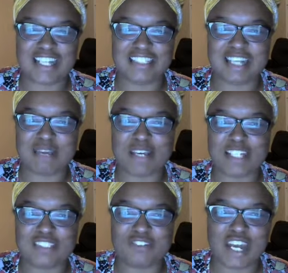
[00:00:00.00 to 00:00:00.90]
His name
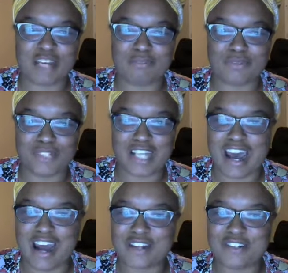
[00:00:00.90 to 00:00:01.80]
is Greg Bulla.
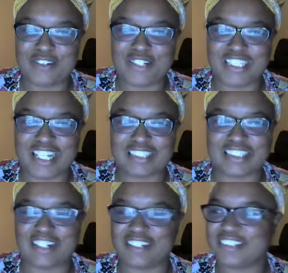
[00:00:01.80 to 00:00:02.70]
How are you doing today,
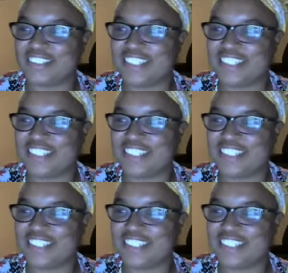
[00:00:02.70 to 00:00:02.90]
sir?